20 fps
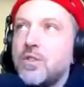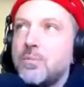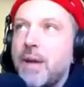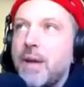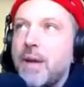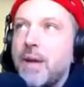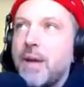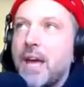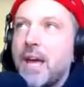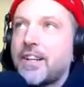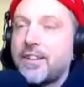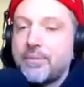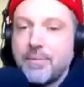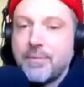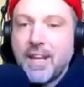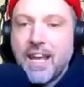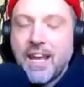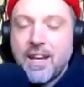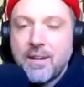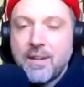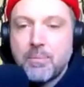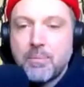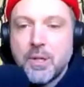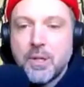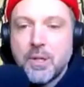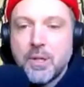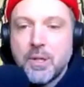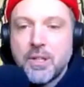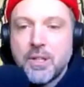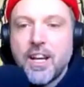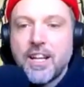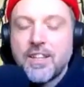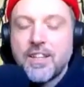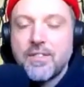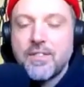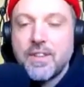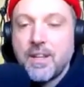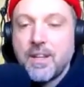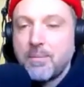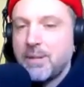better and put a lot
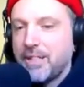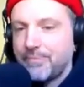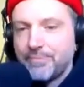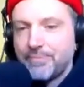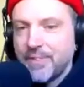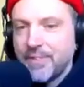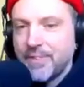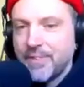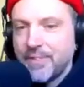of, I mean,